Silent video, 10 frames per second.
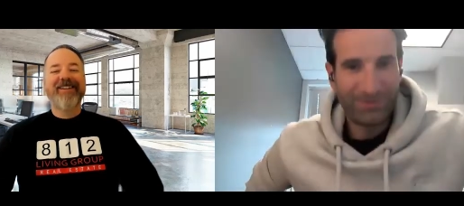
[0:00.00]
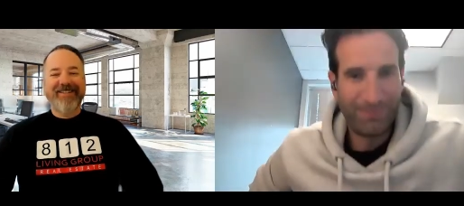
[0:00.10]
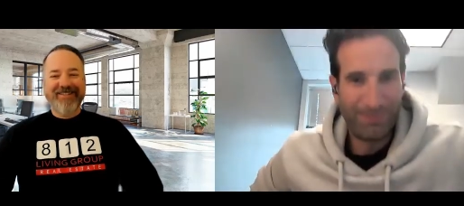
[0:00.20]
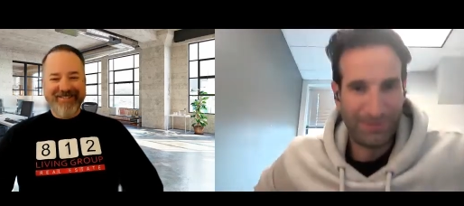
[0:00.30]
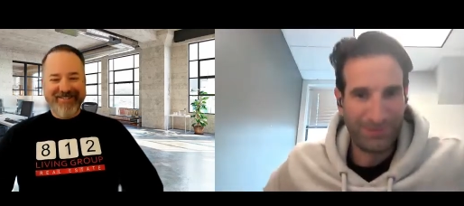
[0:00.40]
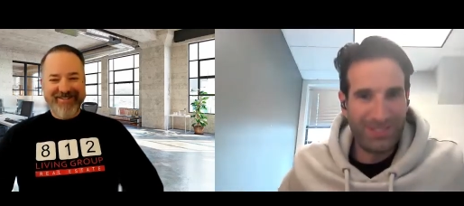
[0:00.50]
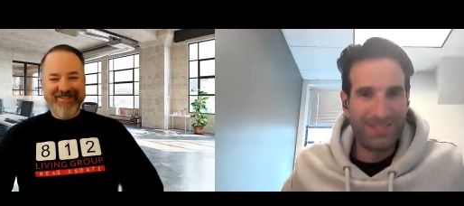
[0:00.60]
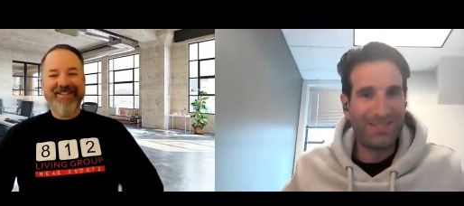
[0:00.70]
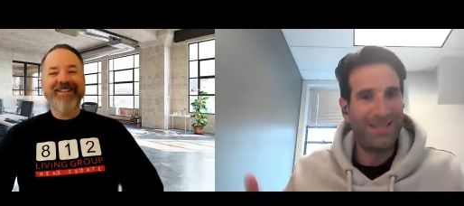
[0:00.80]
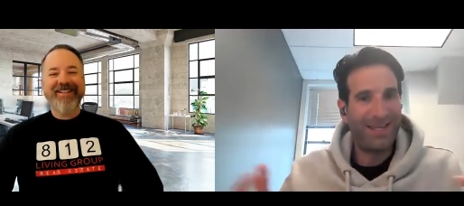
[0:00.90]
Speaker 1: a blue
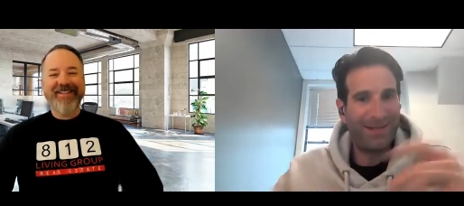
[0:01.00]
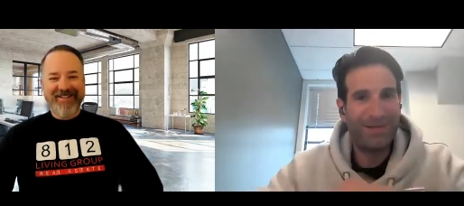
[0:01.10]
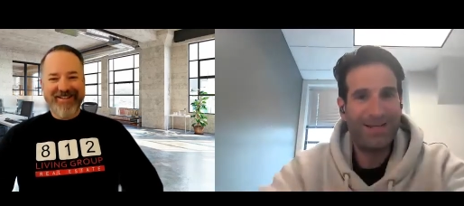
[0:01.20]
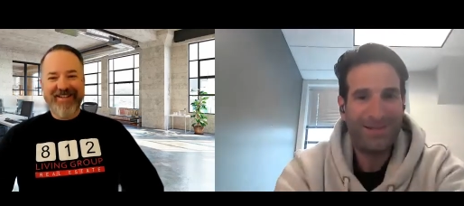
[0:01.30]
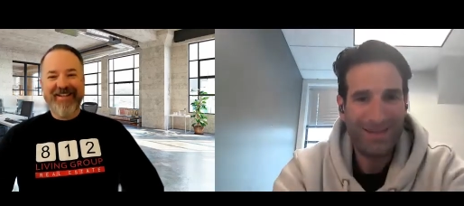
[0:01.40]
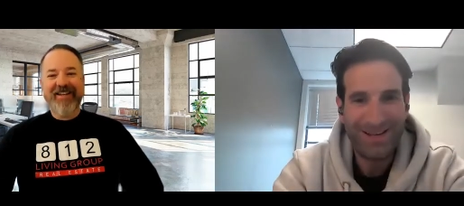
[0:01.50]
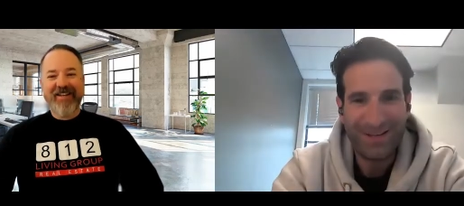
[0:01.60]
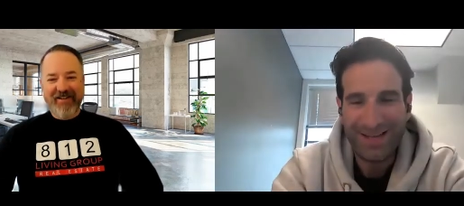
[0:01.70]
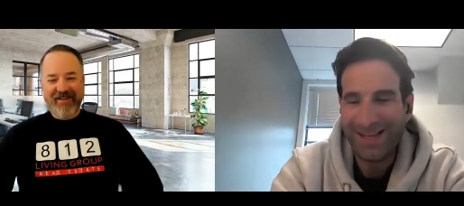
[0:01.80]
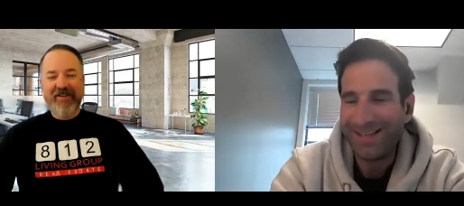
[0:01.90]
cheese steak, fresh, you
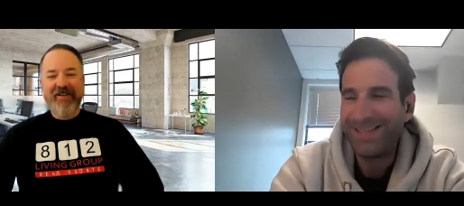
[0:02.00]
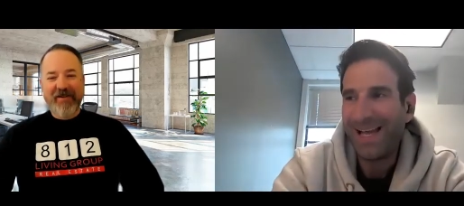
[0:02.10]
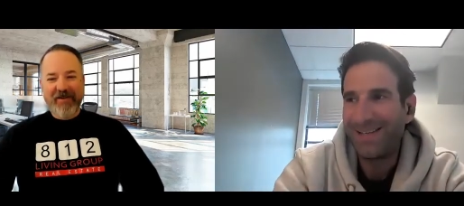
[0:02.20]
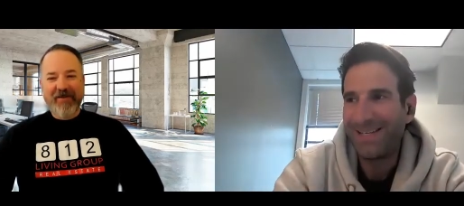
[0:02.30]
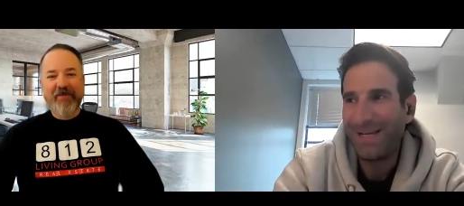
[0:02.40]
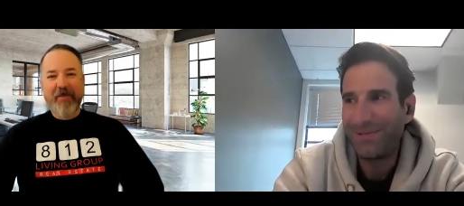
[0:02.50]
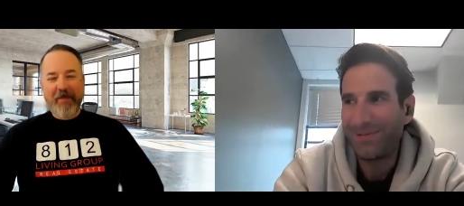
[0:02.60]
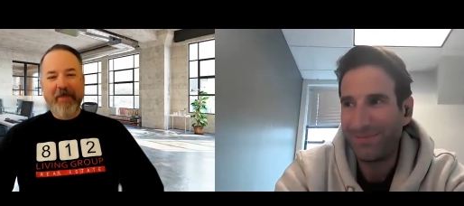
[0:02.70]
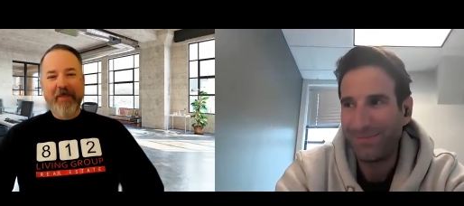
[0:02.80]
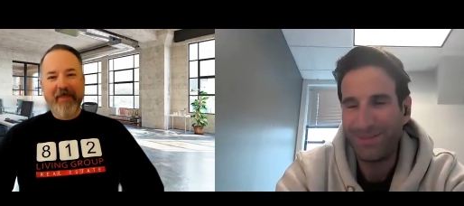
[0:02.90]
know, uh, salad. And that was
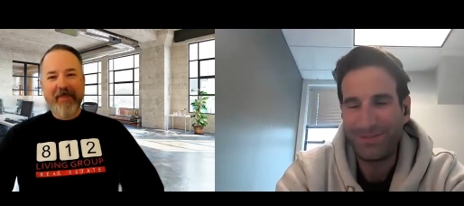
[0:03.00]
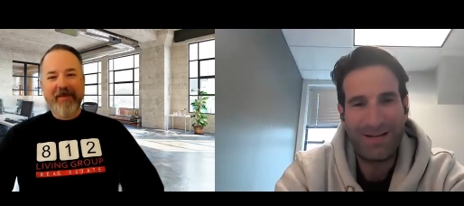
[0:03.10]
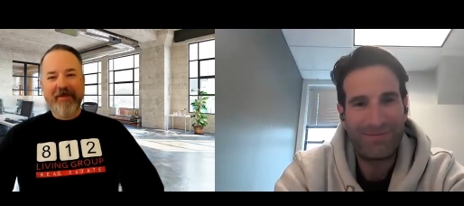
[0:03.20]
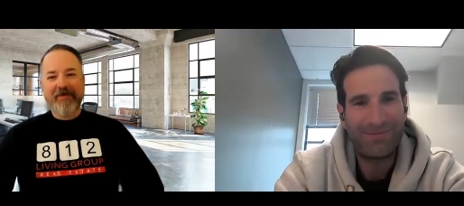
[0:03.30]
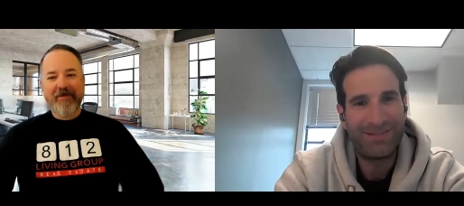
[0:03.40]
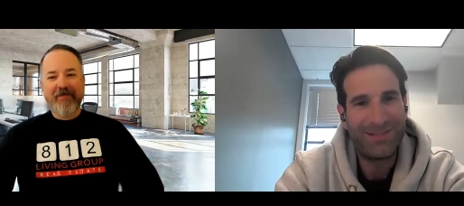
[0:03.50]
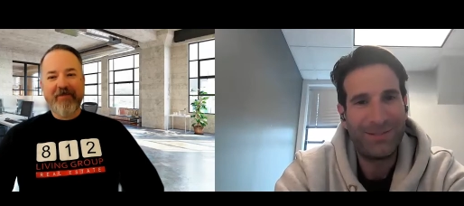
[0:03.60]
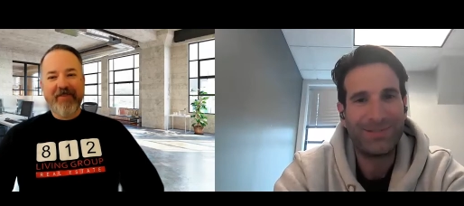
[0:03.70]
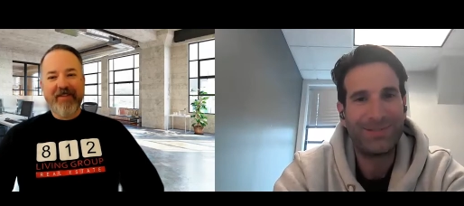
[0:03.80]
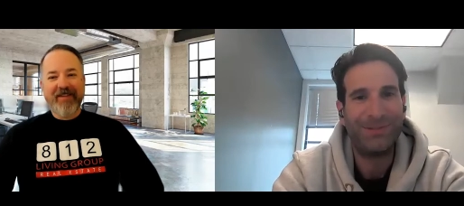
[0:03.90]
from the reference
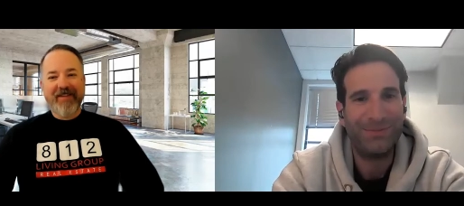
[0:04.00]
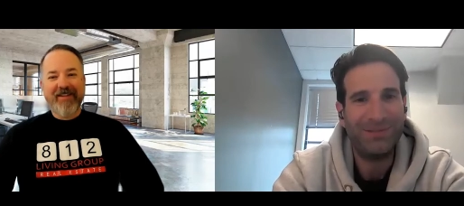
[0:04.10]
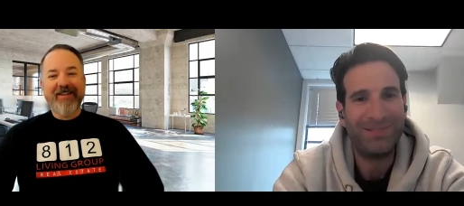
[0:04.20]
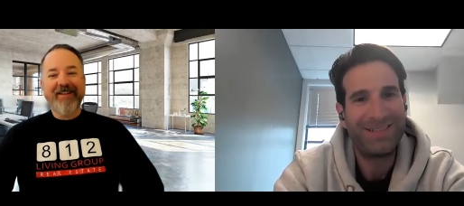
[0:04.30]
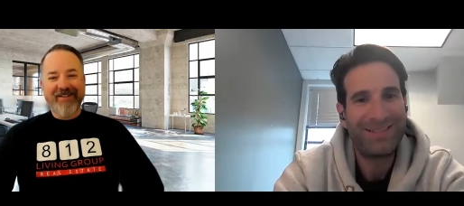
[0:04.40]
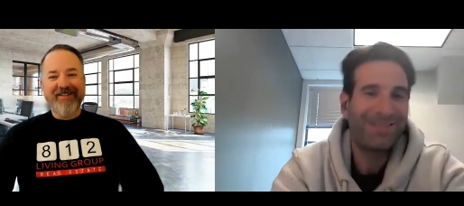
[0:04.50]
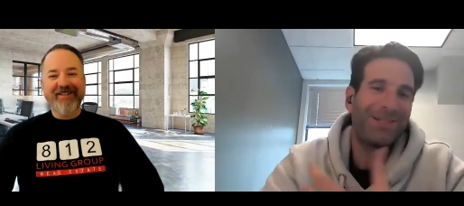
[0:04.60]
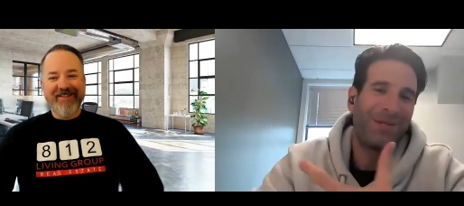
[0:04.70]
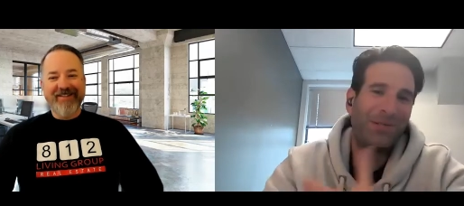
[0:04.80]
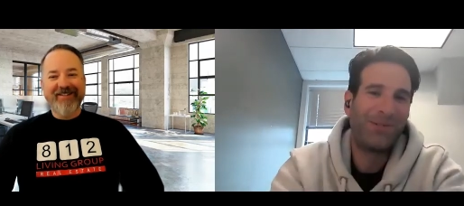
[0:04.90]
old school movie, just
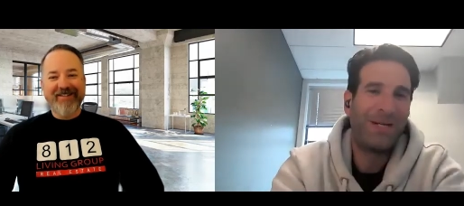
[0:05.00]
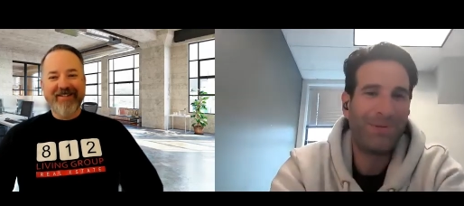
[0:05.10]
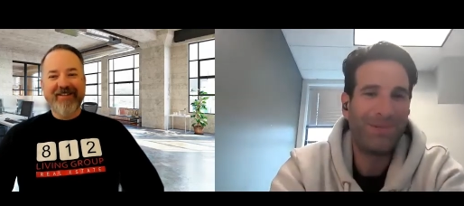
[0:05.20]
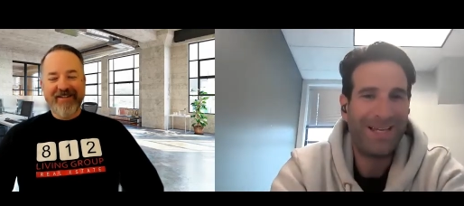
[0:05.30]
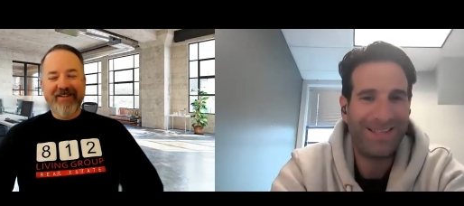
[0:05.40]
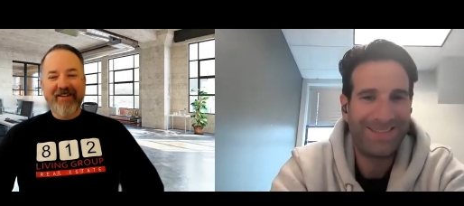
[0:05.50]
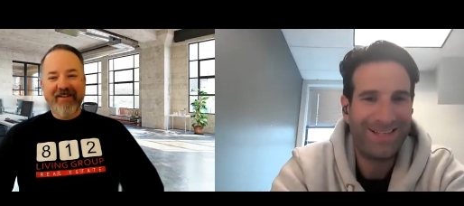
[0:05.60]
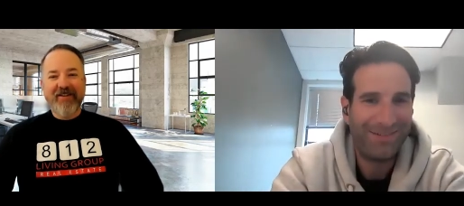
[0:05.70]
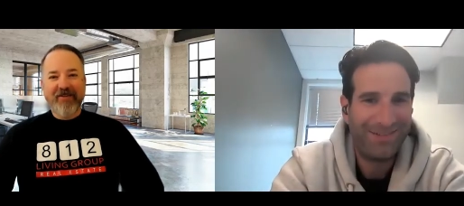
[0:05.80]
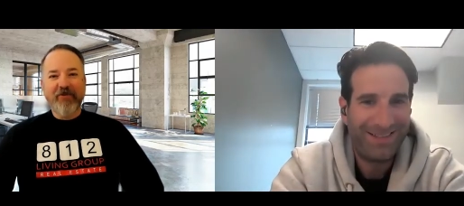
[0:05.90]
because we grew up with that
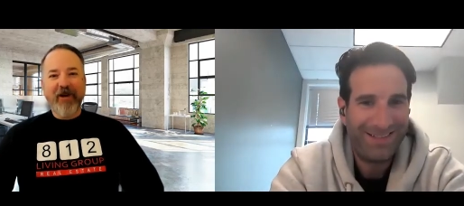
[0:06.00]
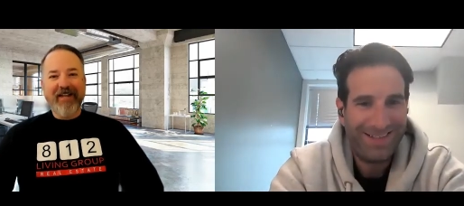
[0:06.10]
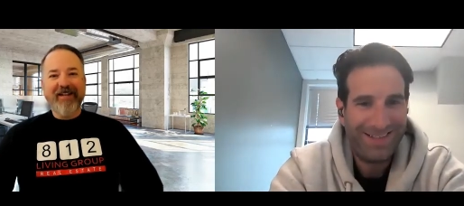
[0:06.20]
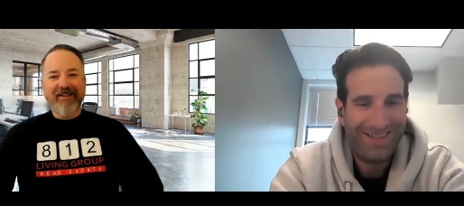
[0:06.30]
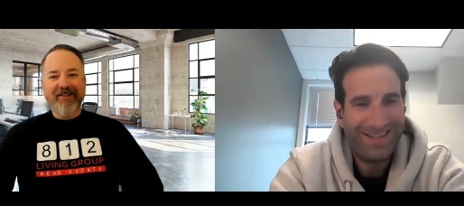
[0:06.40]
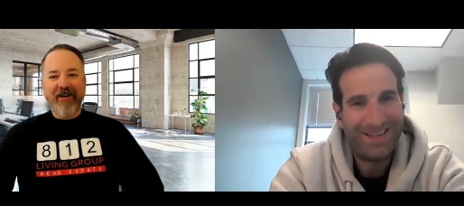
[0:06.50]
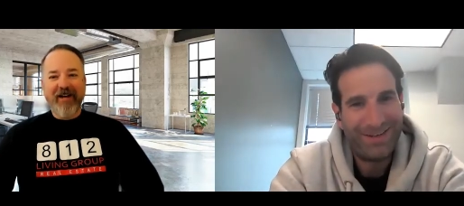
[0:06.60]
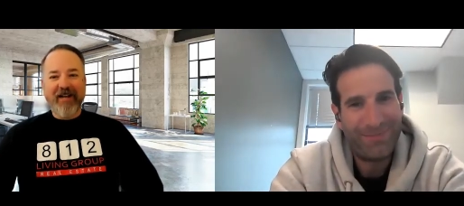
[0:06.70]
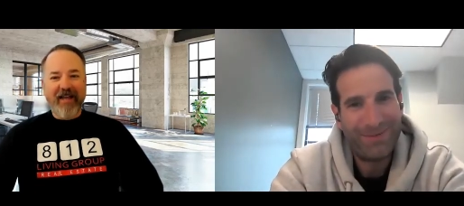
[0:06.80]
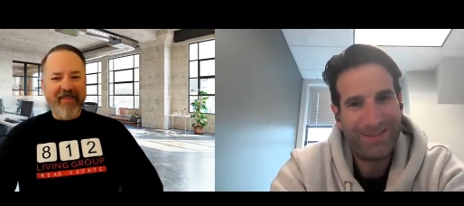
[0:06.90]
stuff.
Speaker 2: Right, and
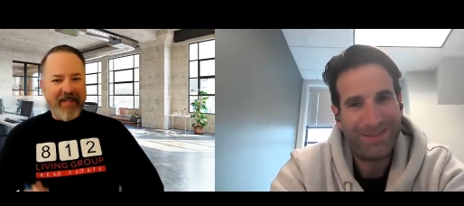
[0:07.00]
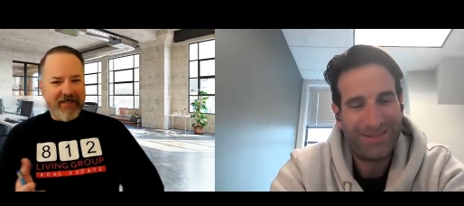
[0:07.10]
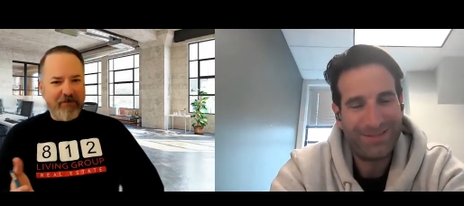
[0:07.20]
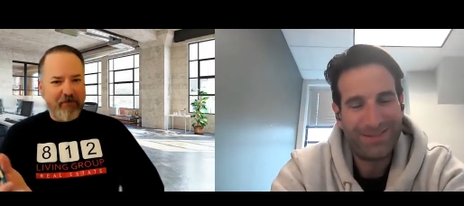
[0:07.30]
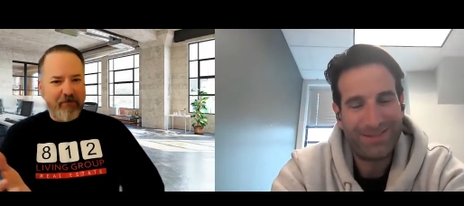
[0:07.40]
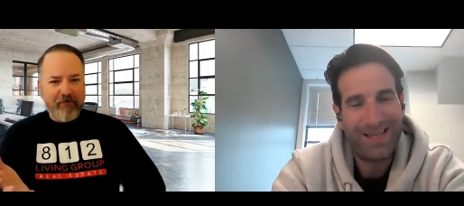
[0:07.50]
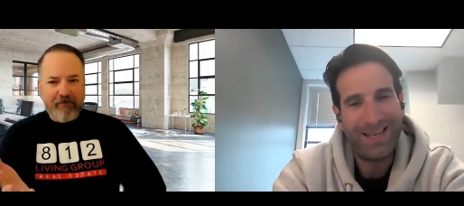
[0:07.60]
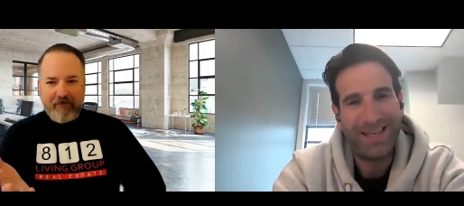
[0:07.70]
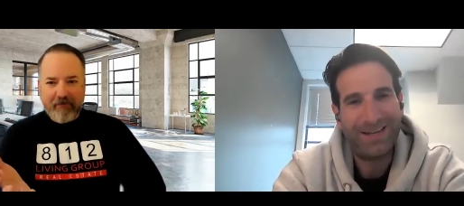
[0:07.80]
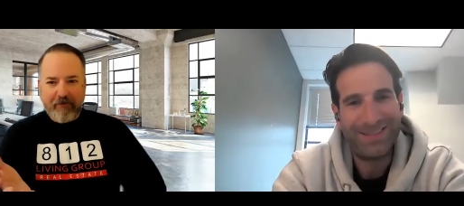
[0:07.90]
Speaker 1: right. I think it was
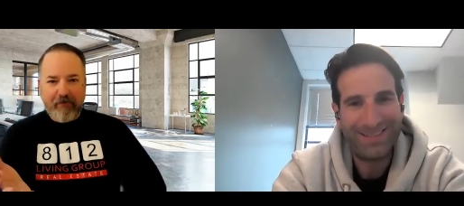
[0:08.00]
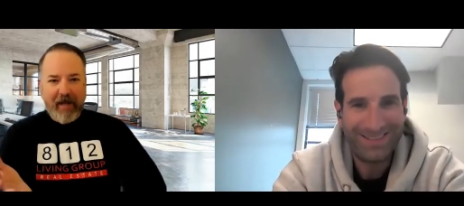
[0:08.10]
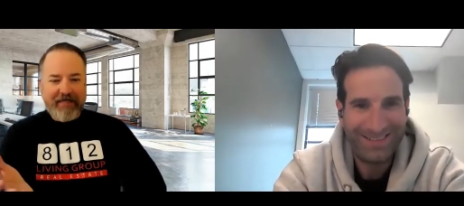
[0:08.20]
hilarious.
Speaker 2: I